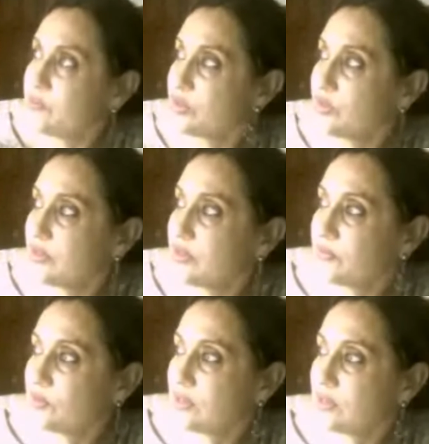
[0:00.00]
It's
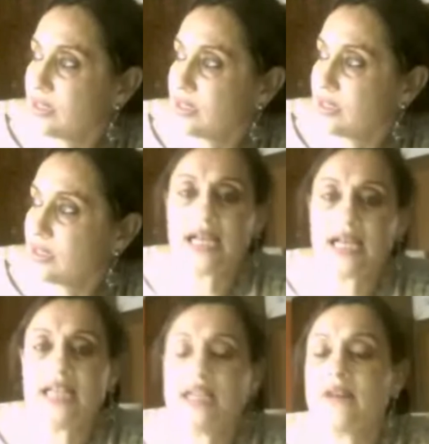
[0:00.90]
beautiful. And
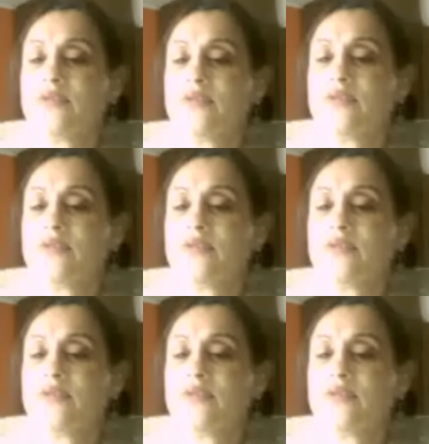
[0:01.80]
I love the